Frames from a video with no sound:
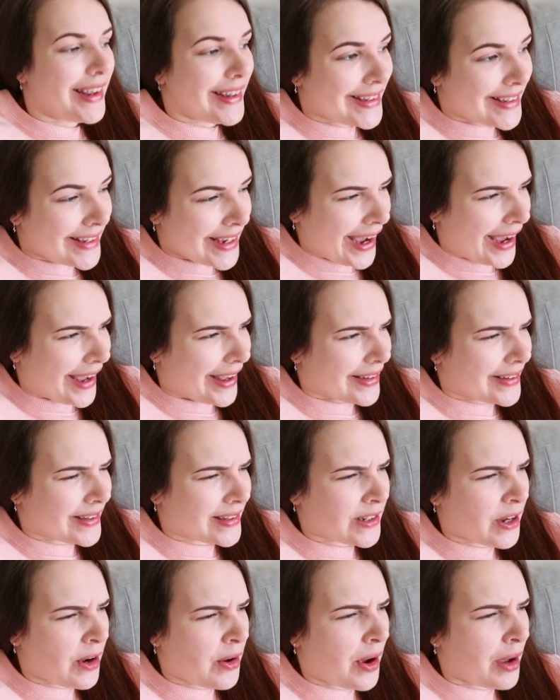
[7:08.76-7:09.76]
Yeah,
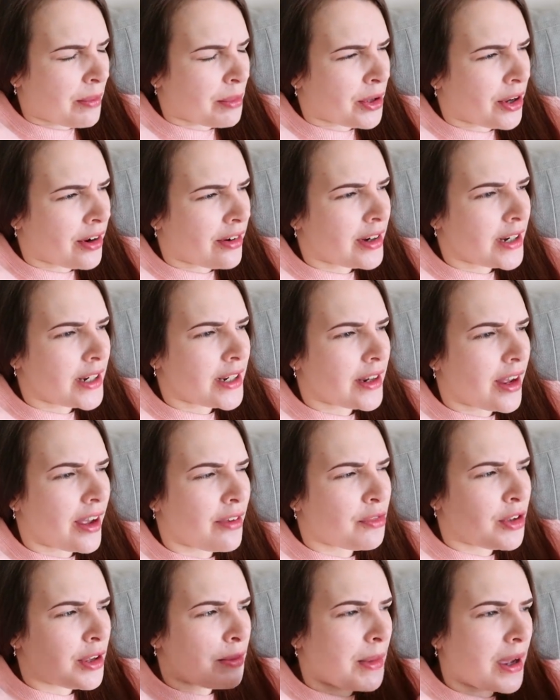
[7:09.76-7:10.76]
so I've
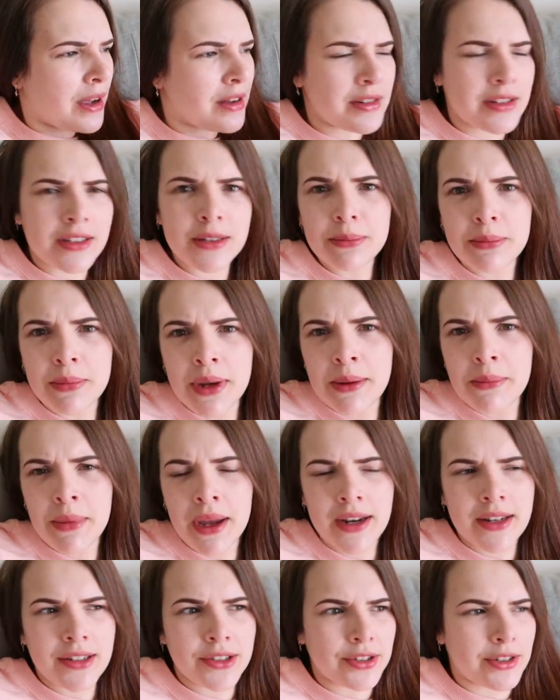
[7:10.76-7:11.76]
emailed my
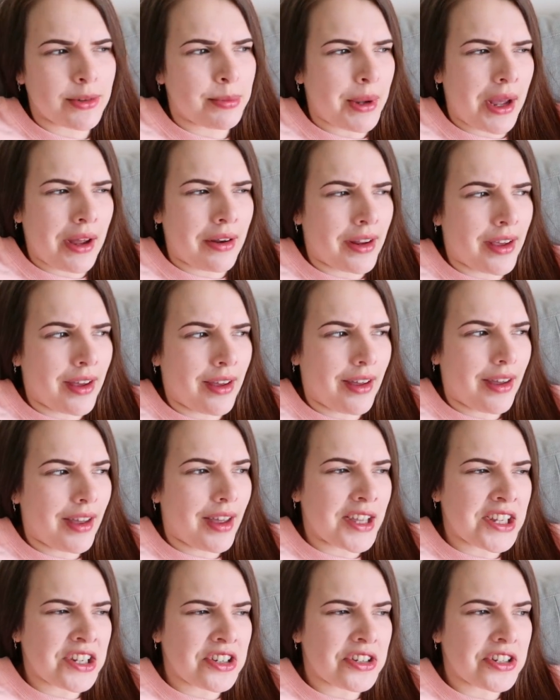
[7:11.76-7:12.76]
manager about it,
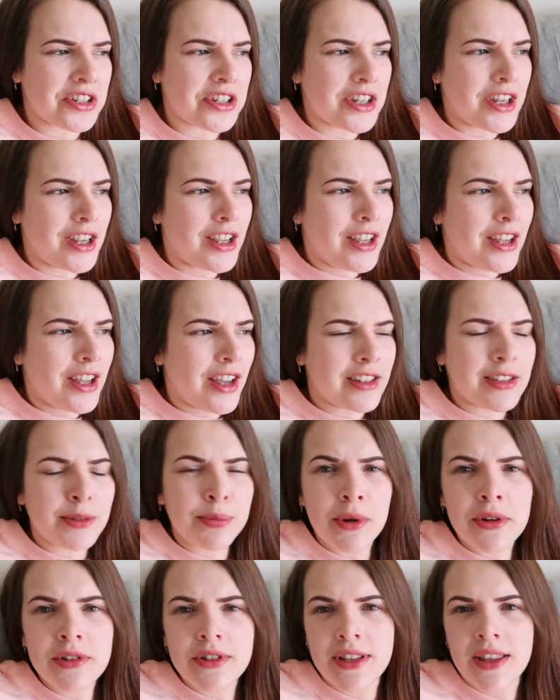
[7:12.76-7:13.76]
and I
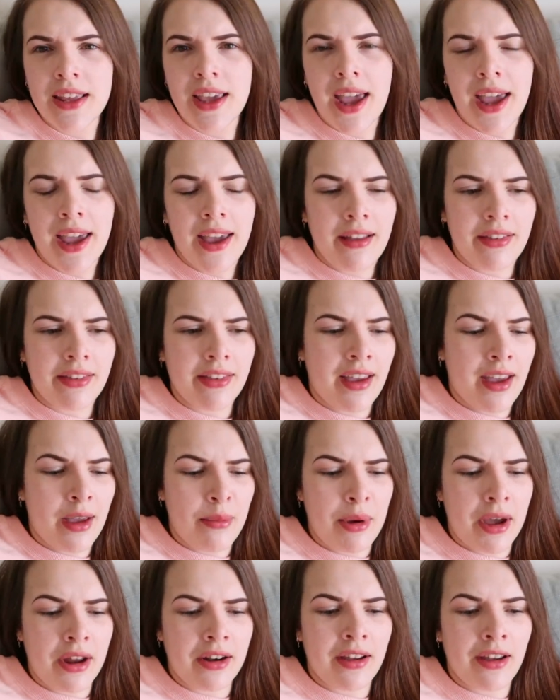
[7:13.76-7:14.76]
spoke to the ASA
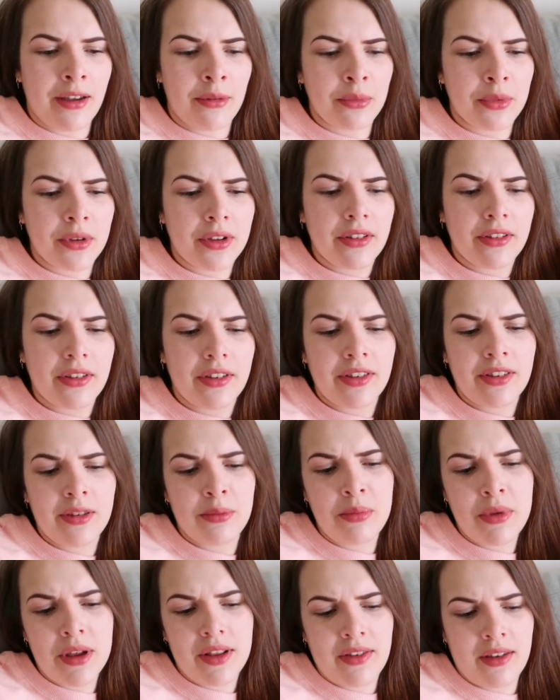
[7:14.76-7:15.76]
about it. I'm
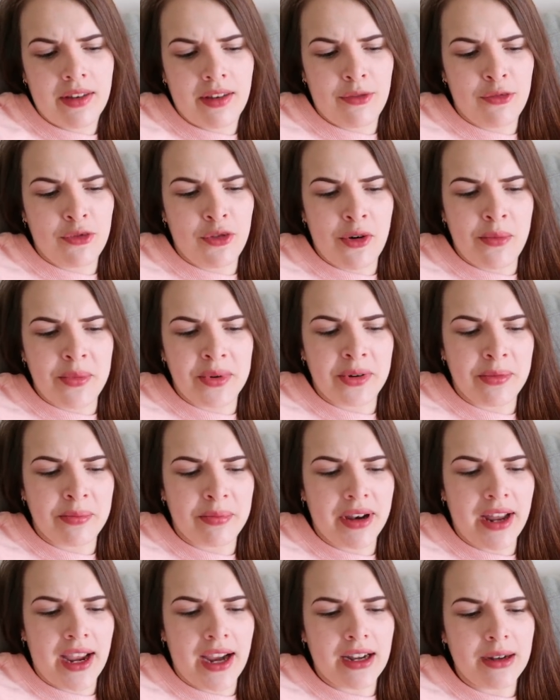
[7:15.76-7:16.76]
submitting a formal
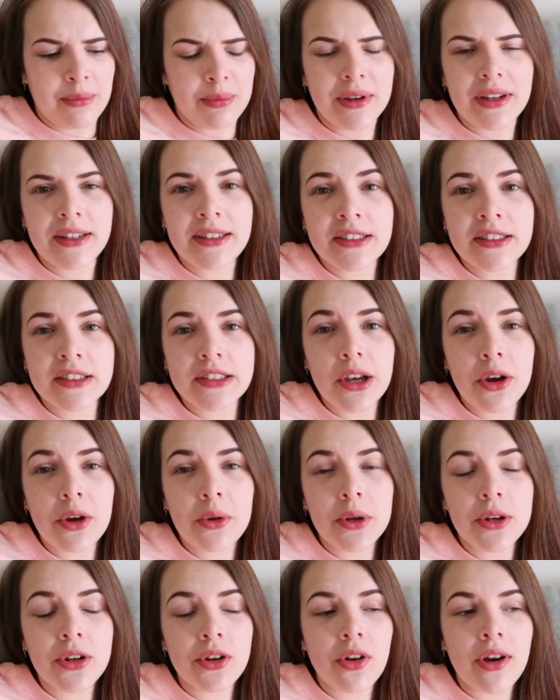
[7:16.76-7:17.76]
complaint, but it's
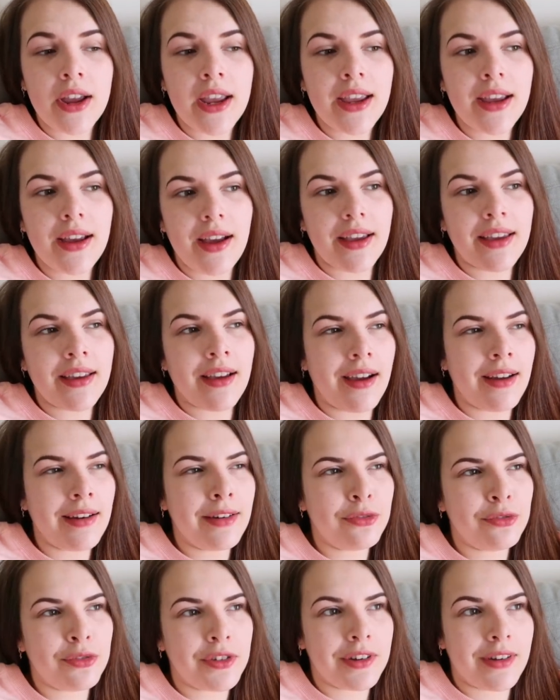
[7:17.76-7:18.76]
so annoying. I kind
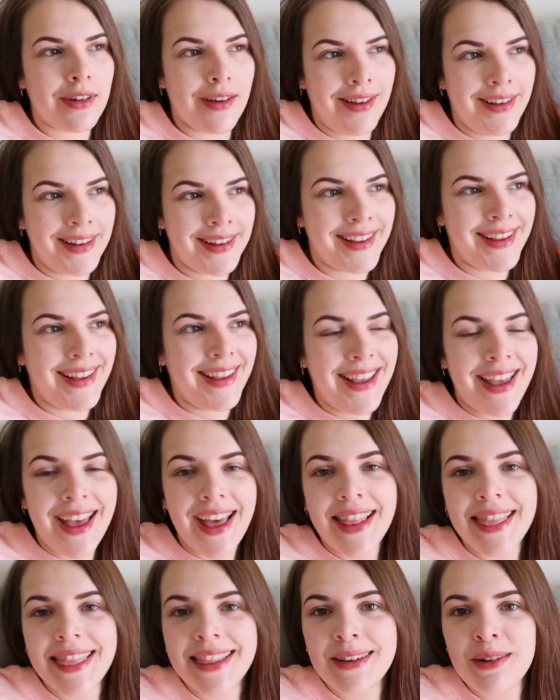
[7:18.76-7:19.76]
of feel
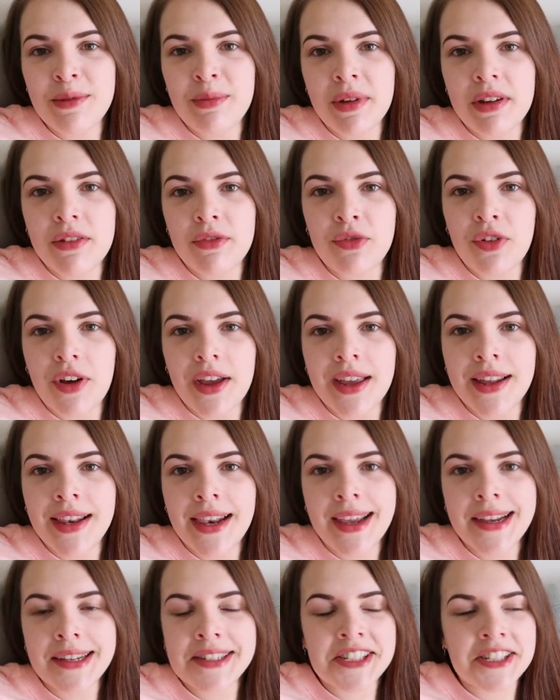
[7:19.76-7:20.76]
a little bit
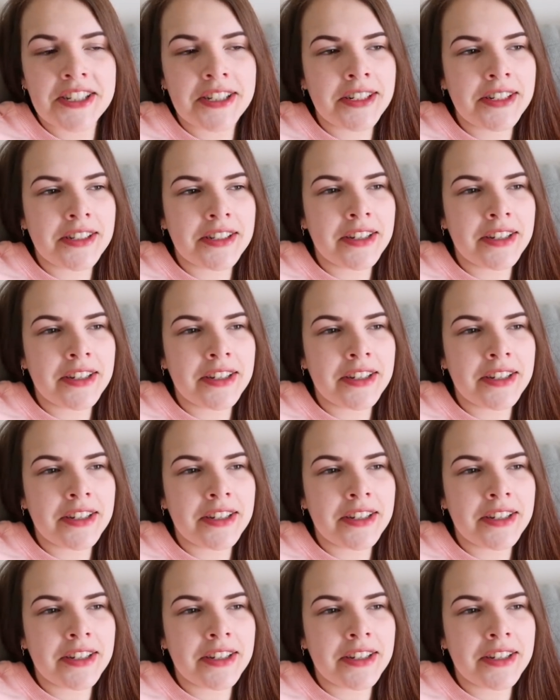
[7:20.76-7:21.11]
violated.